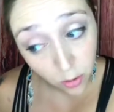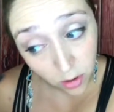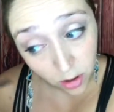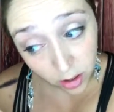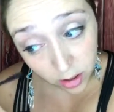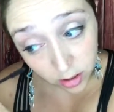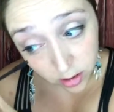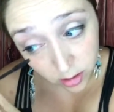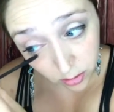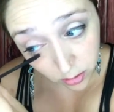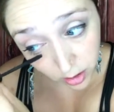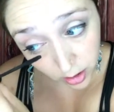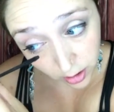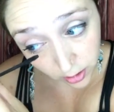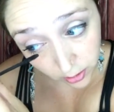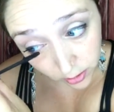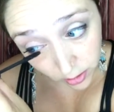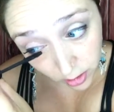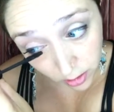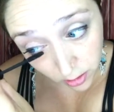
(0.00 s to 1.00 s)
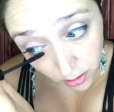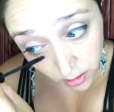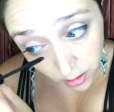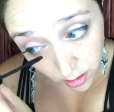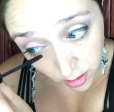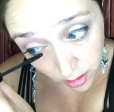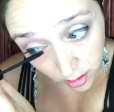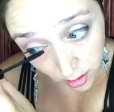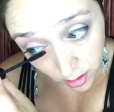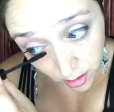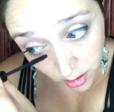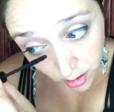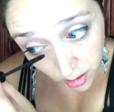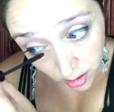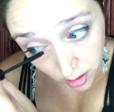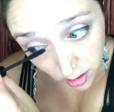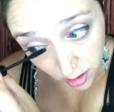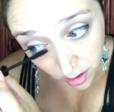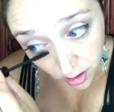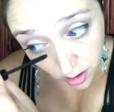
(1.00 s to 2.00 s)
wands will give you.
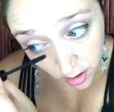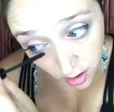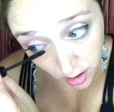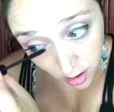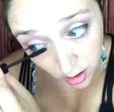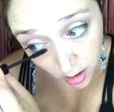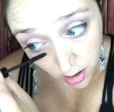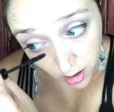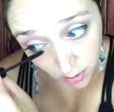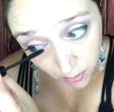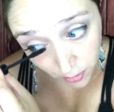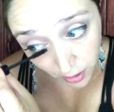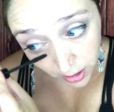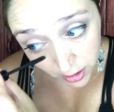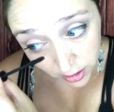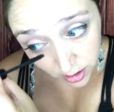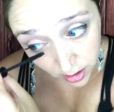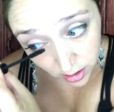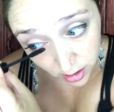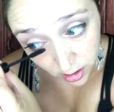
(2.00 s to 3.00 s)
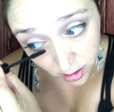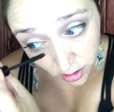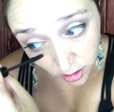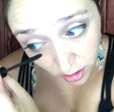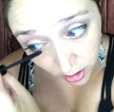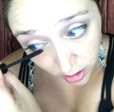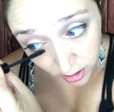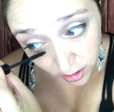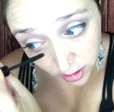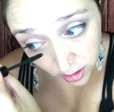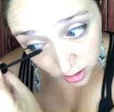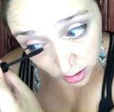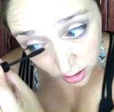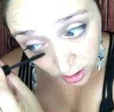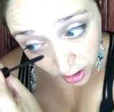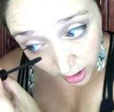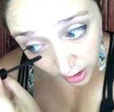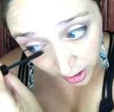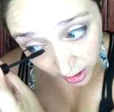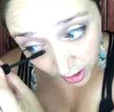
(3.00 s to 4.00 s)
Mine's starting to
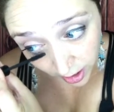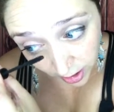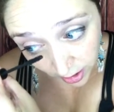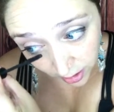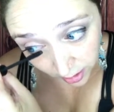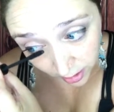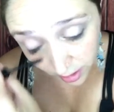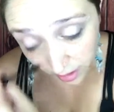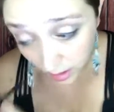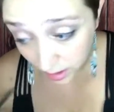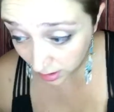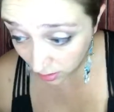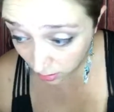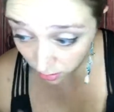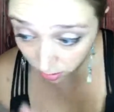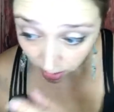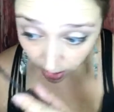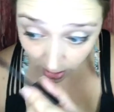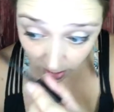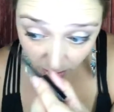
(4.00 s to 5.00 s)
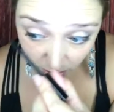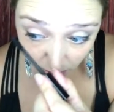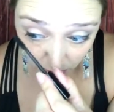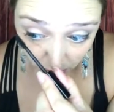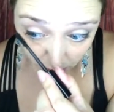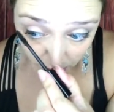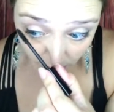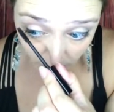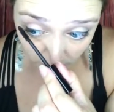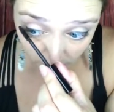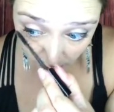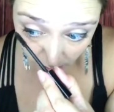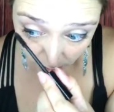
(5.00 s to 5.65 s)
dry out. I need to order a new one,